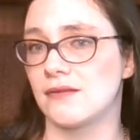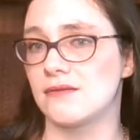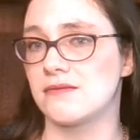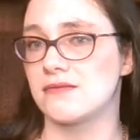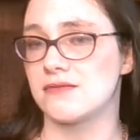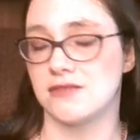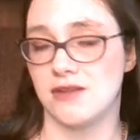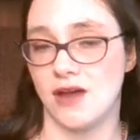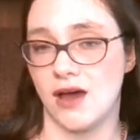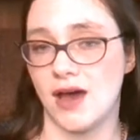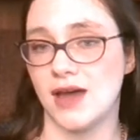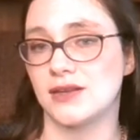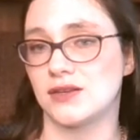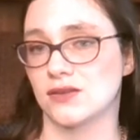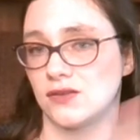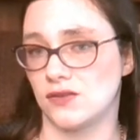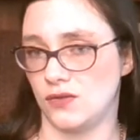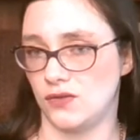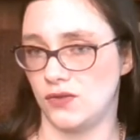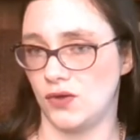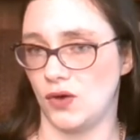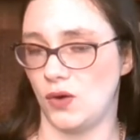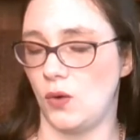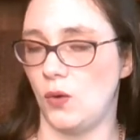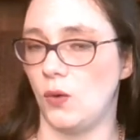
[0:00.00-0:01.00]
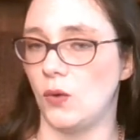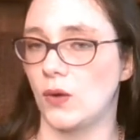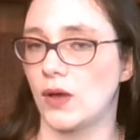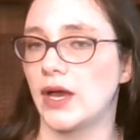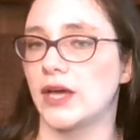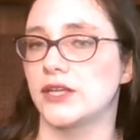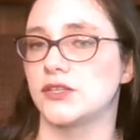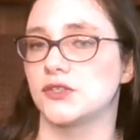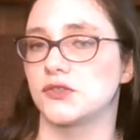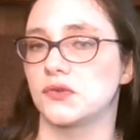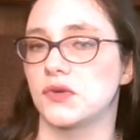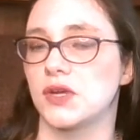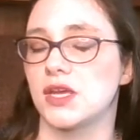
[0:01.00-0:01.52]
not the whole
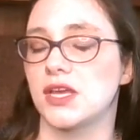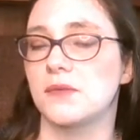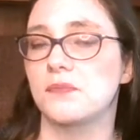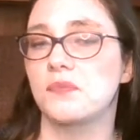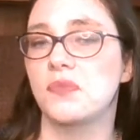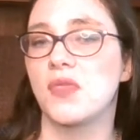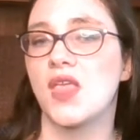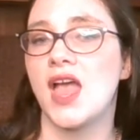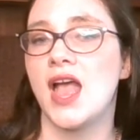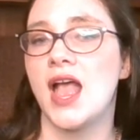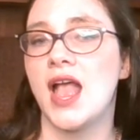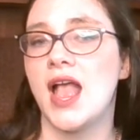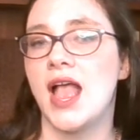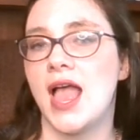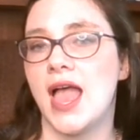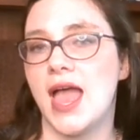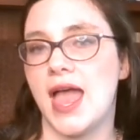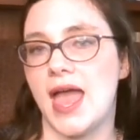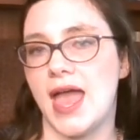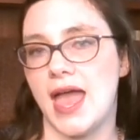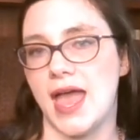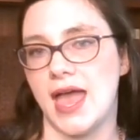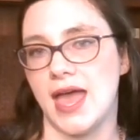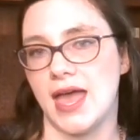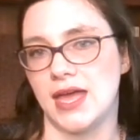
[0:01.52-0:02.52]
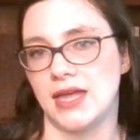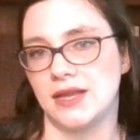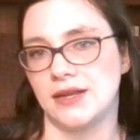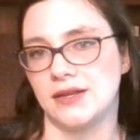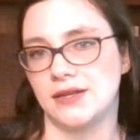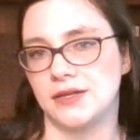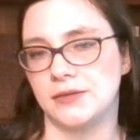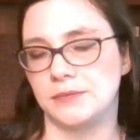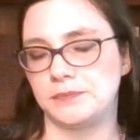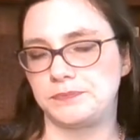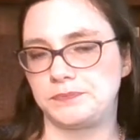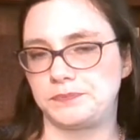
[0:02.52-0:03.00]
country. And